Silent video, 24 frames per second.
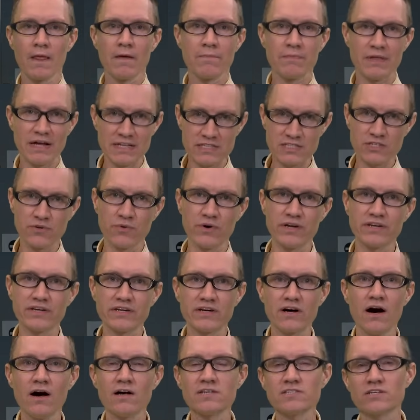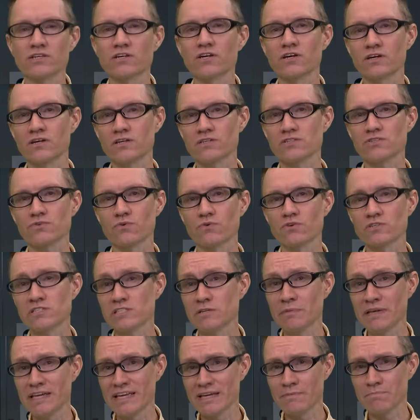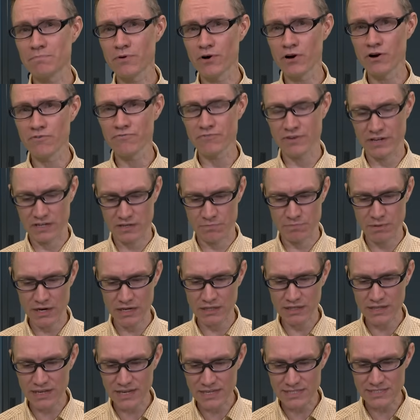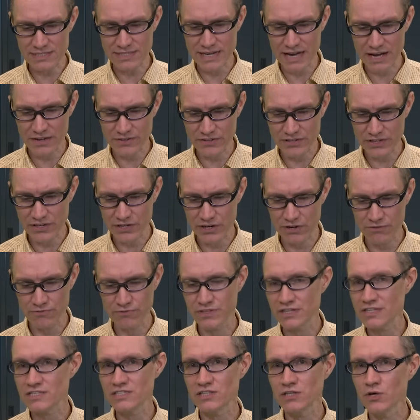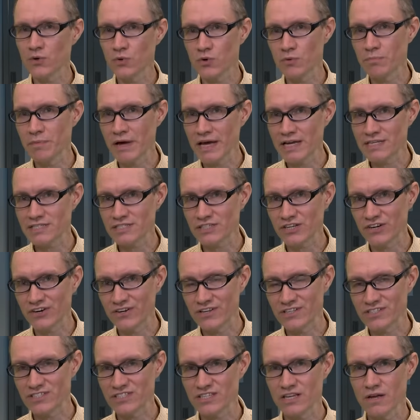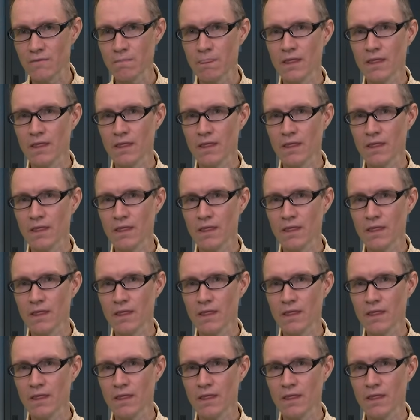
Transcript: That's going to cause our current source to be imperfect, but at least down here for these lower base currents,